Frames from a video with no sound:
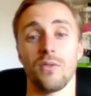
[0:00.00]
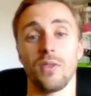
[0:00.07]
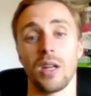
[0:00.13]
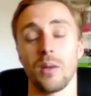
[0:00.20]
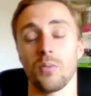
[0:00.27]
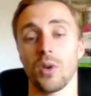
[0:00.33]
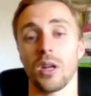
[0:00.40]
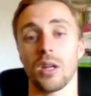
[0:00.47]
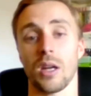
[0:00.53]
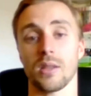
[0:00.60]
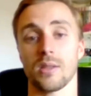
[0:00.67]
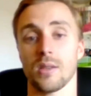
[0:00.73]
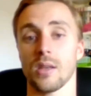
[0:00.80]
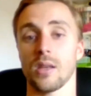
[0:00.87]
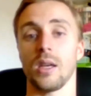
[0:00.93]
fit in pretty
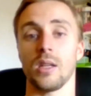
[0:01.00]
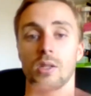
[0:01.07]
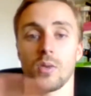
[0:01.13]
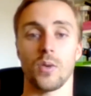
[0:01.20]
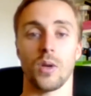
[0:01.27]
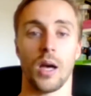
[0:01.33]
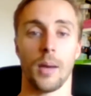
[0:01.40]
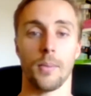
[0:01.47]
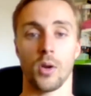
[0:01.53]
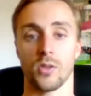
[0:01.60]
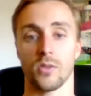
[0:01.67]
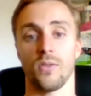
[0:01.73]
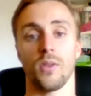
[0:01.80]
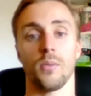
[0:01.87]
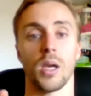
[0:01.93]
nicely into a
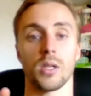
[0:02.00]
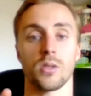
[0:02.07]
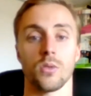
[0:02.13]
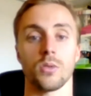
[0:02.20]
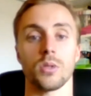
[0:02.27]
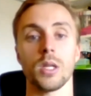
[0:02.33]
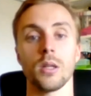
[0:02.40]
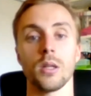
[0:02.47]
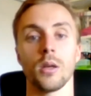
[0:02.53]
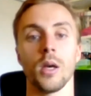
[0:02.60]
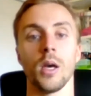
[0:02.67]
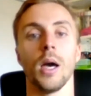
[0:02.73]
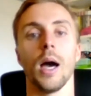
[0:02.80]
hypertrophy-based routine.